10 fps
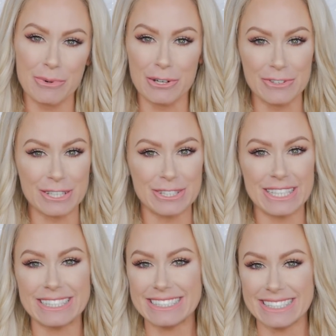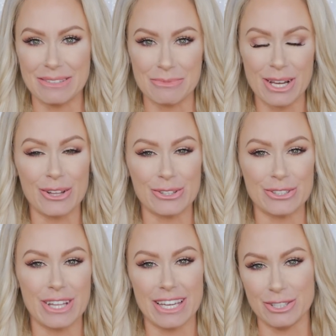perfectly in the same
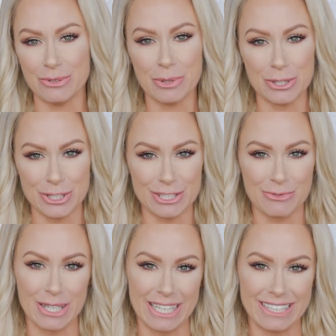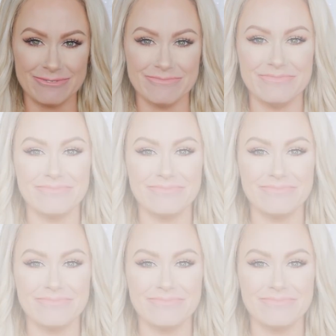color that you purchase one in.